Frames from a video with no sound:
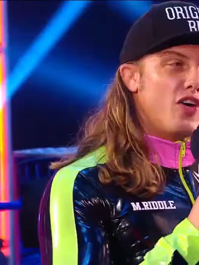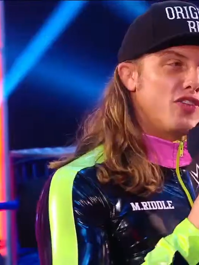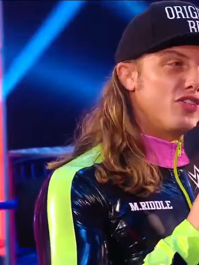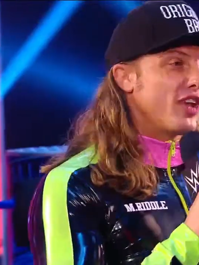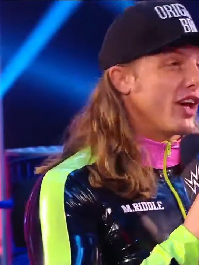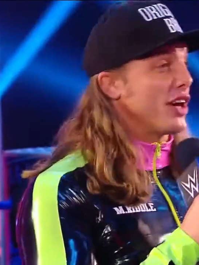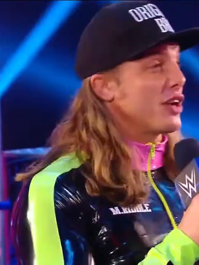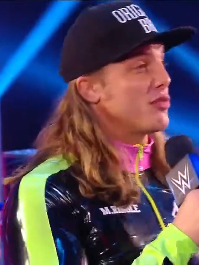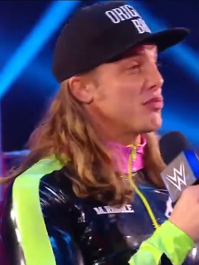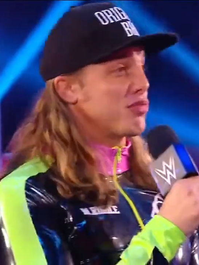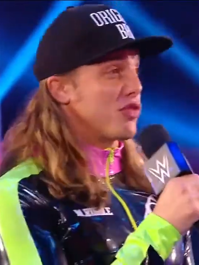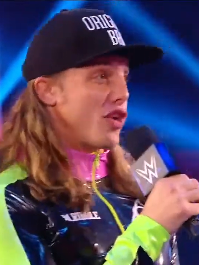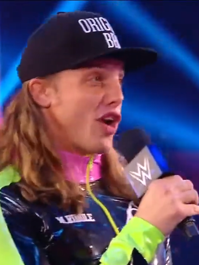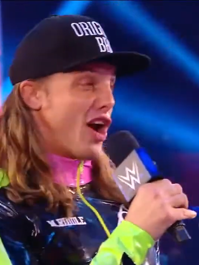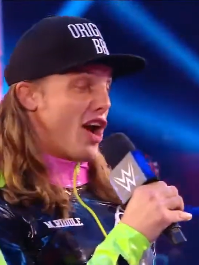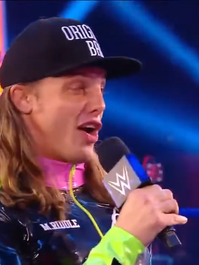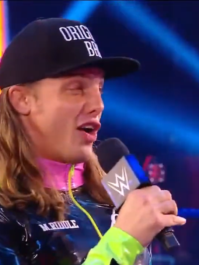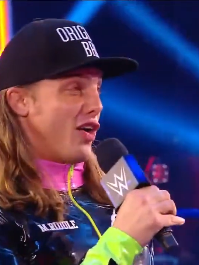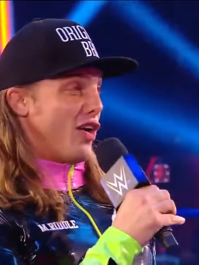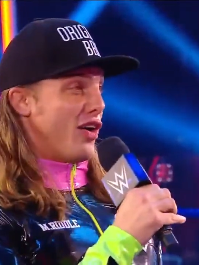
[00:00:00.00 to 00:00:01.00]
was like,
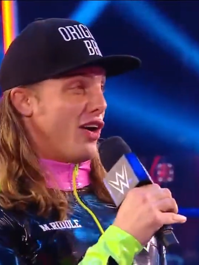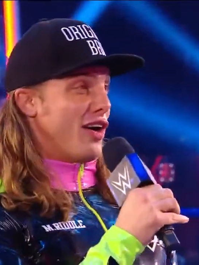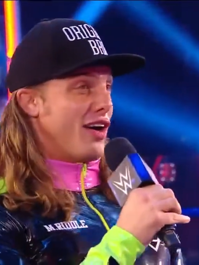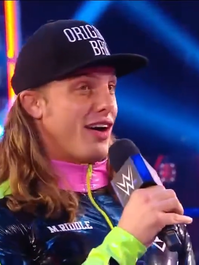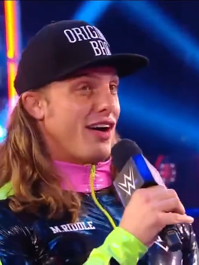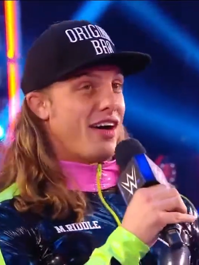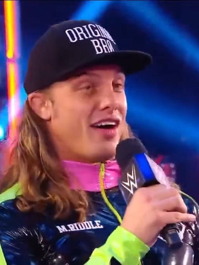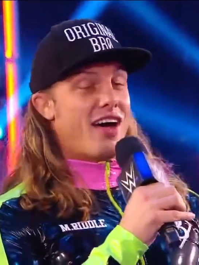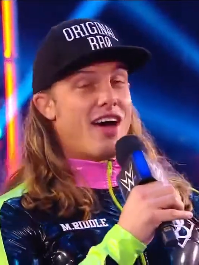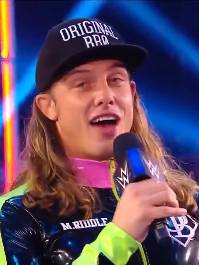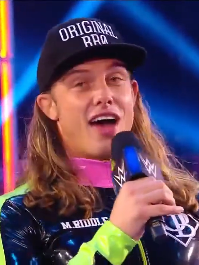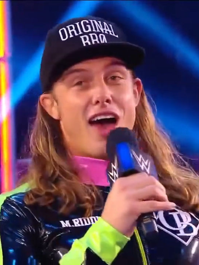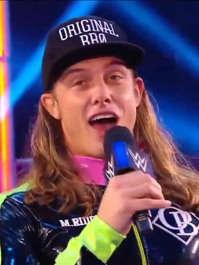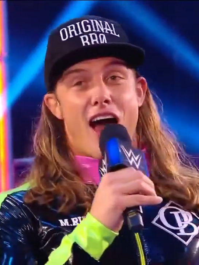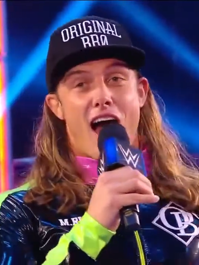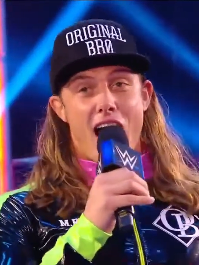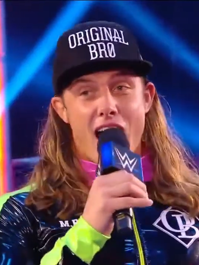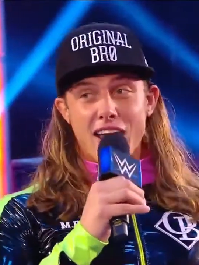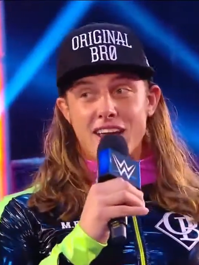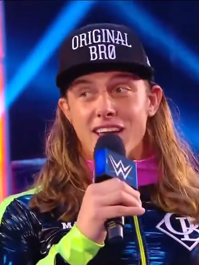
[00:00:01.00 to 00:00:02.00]
bro,
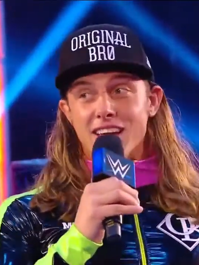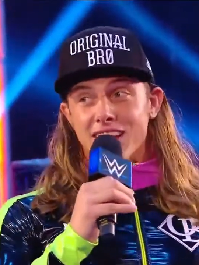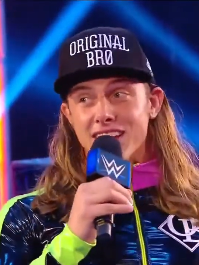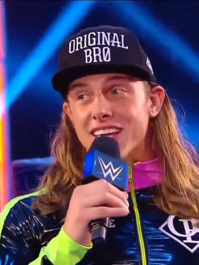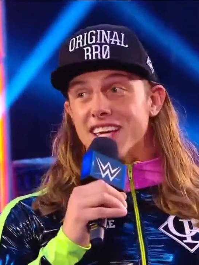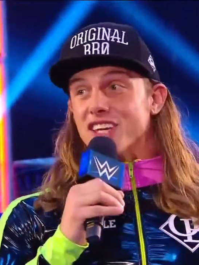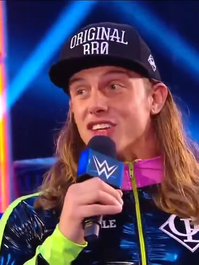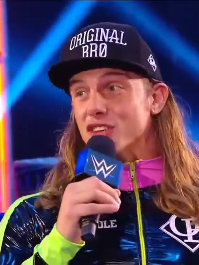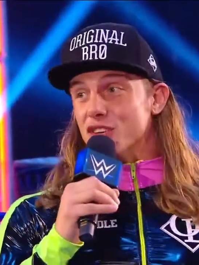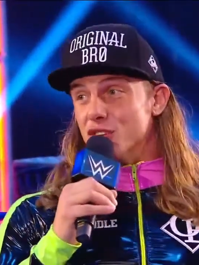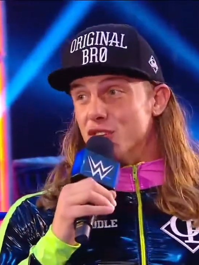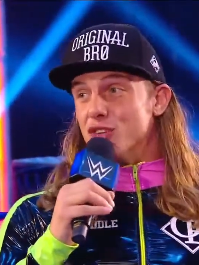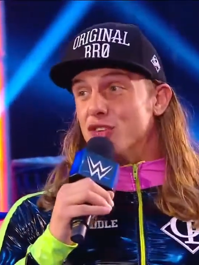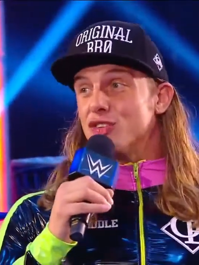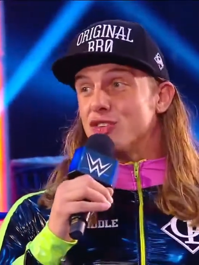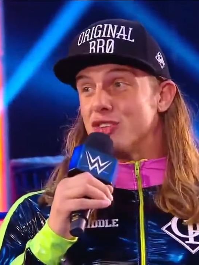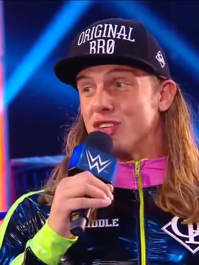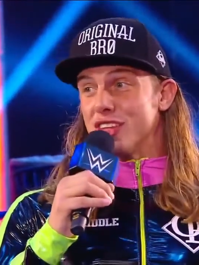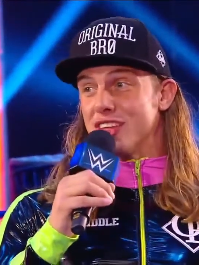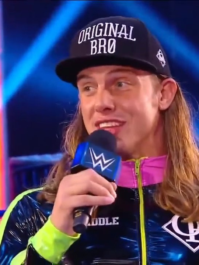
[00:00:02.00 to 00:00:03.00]
I could get
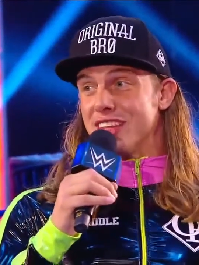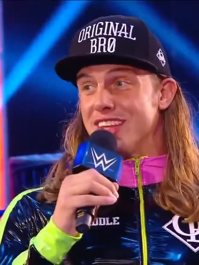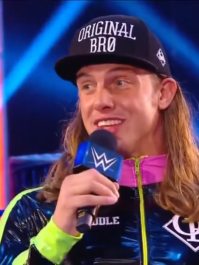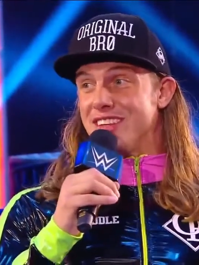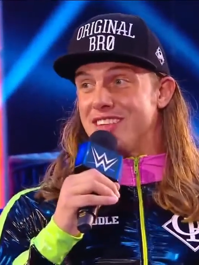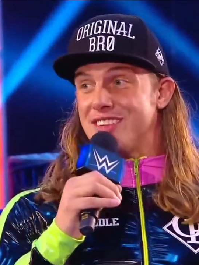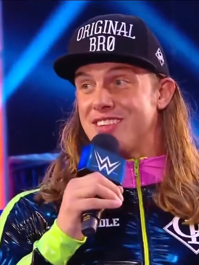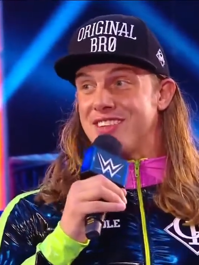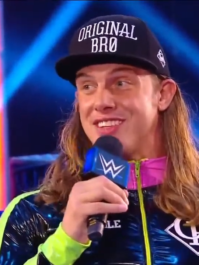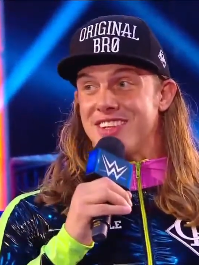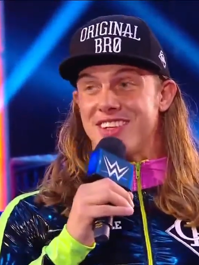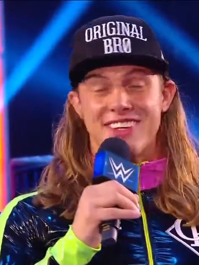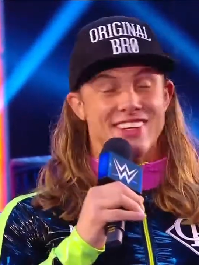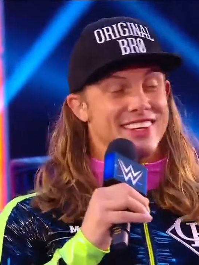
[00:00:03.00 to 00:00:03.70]
used to this.